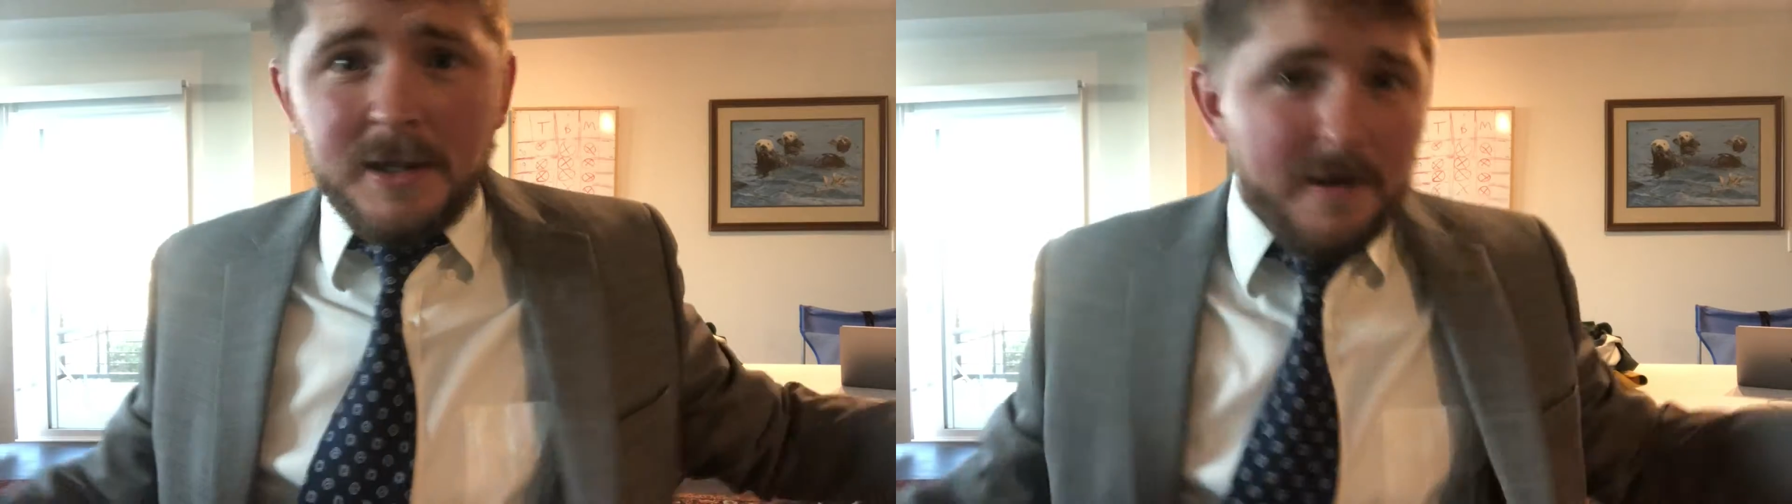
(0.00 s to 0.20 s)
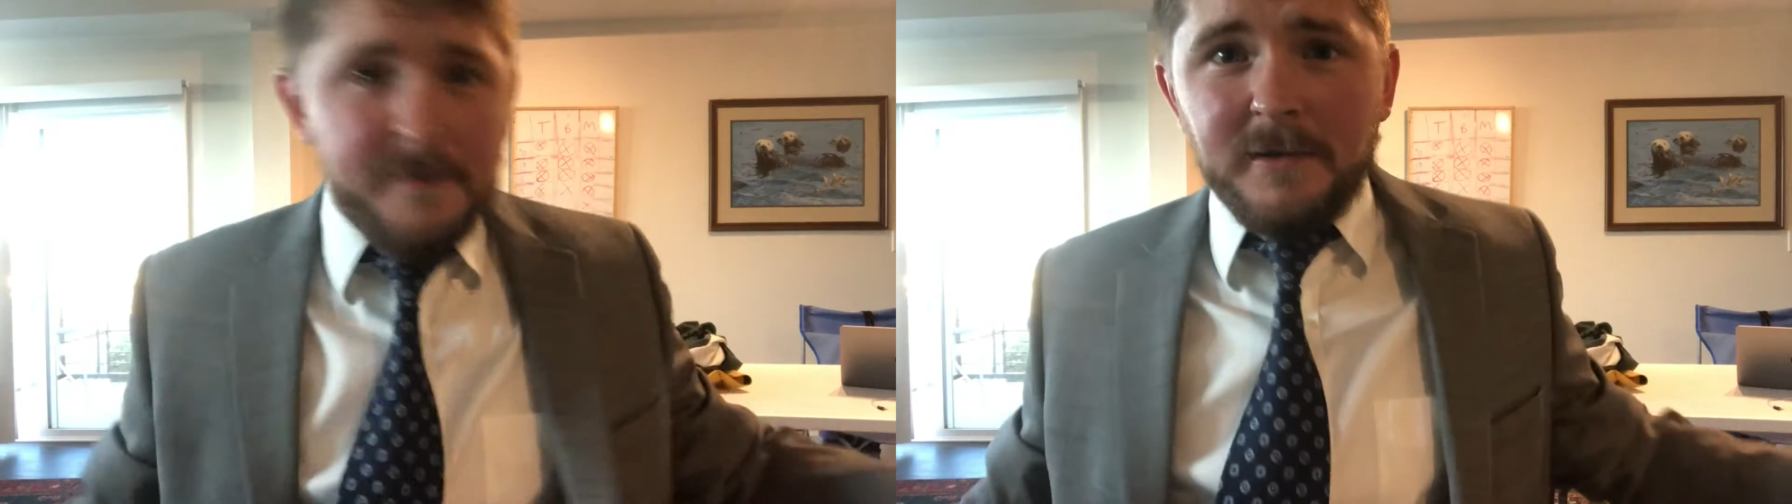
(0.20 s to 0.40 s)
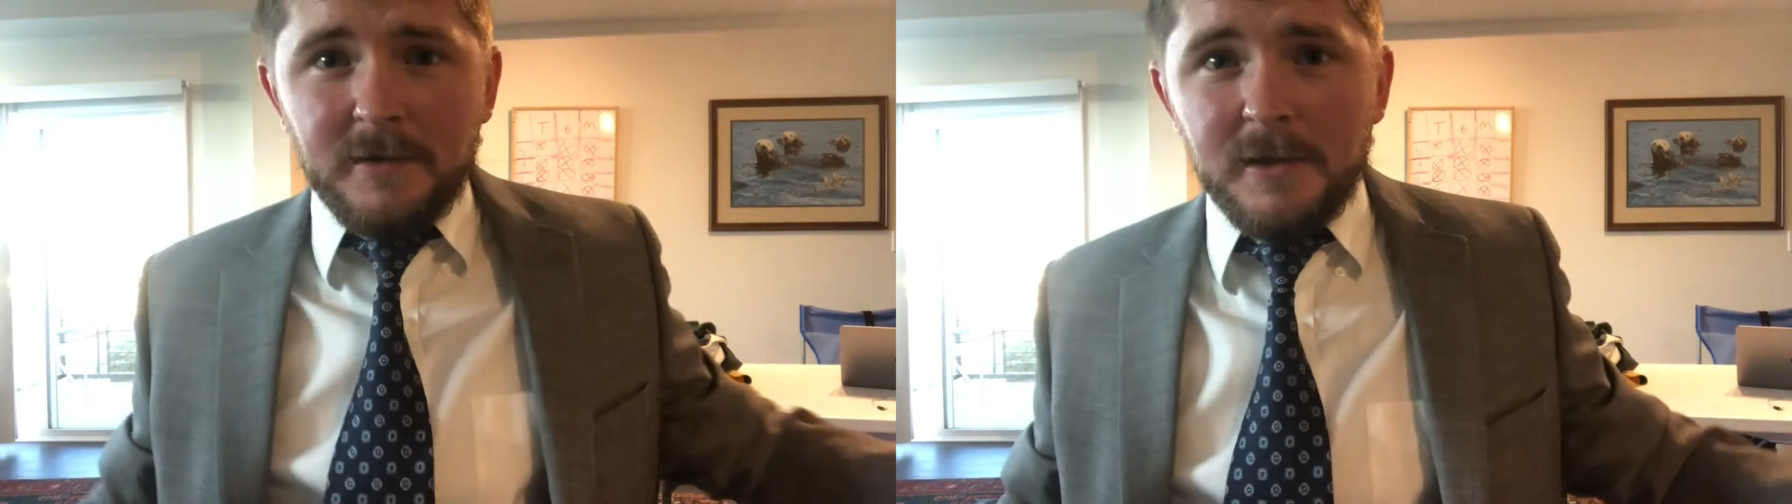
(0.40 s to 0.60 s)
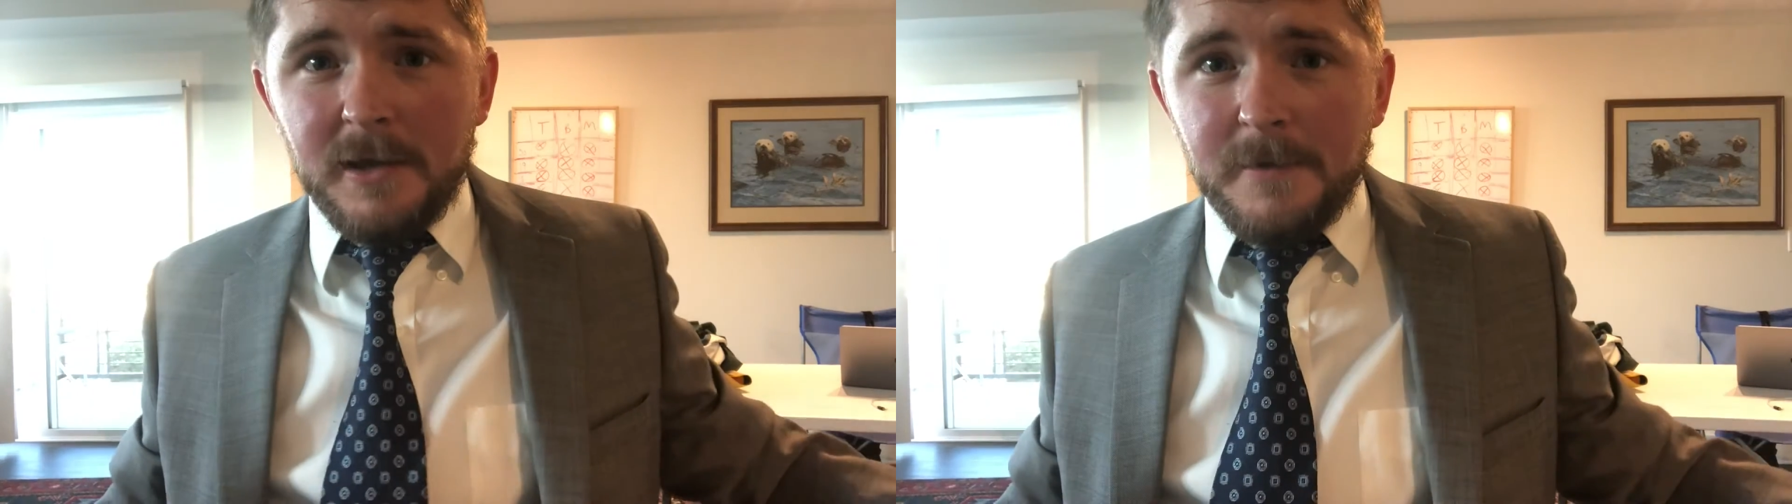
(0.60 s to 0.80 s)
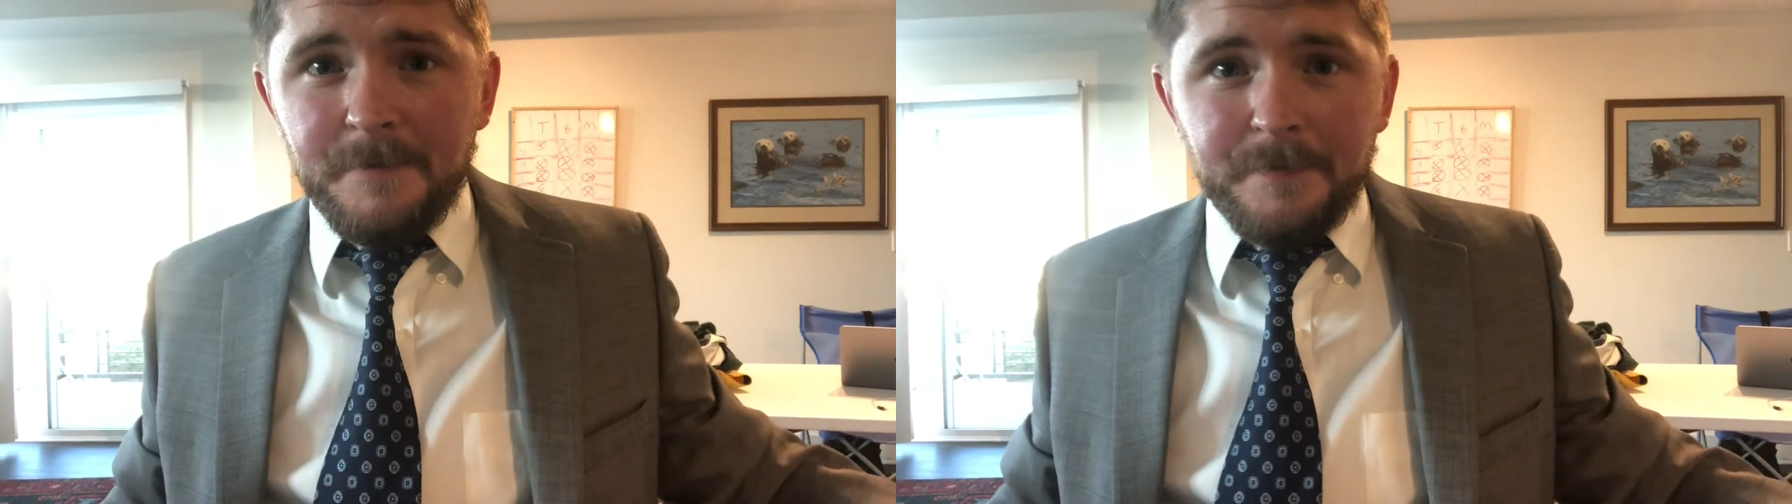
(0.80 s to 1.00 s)

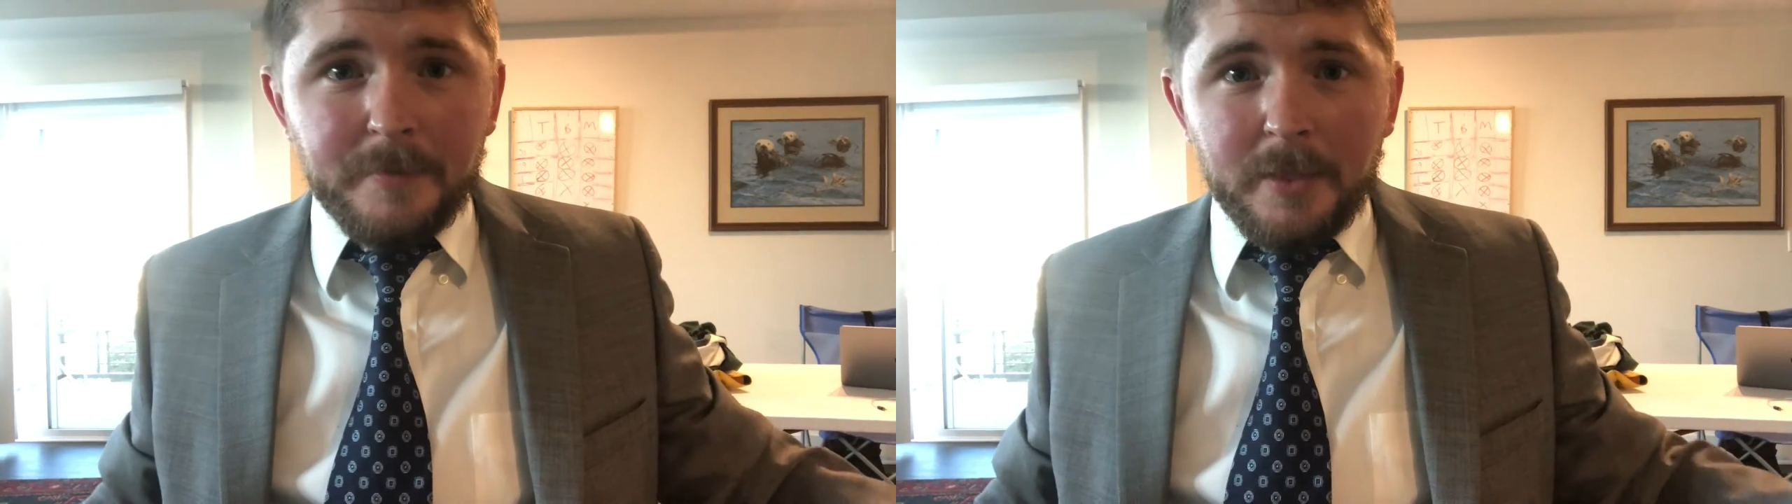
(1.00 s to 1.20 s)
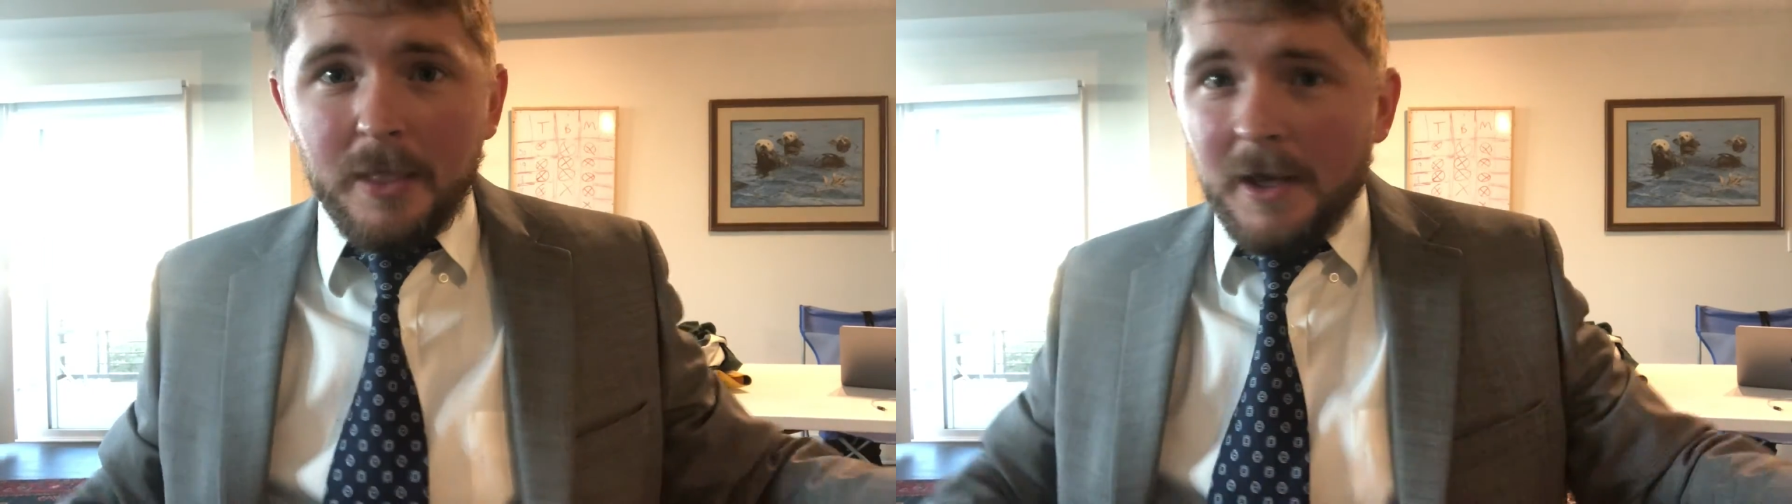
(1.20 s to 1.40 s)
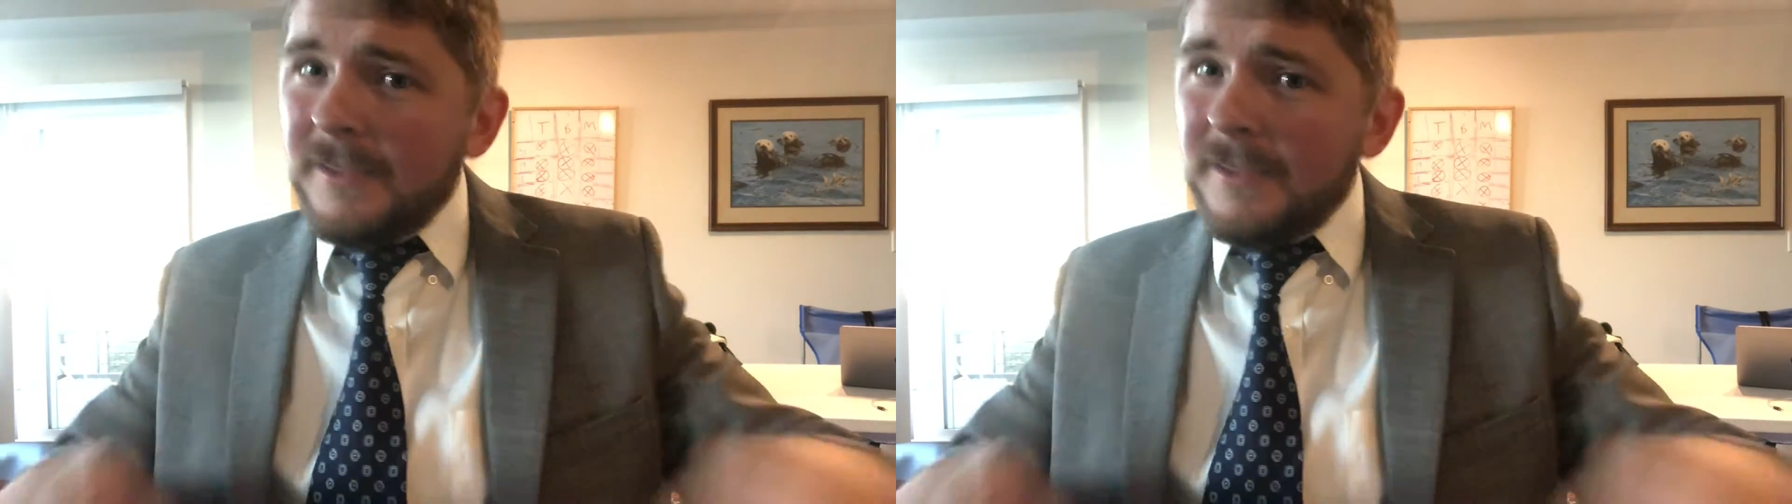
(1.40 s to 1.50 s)
definitely, I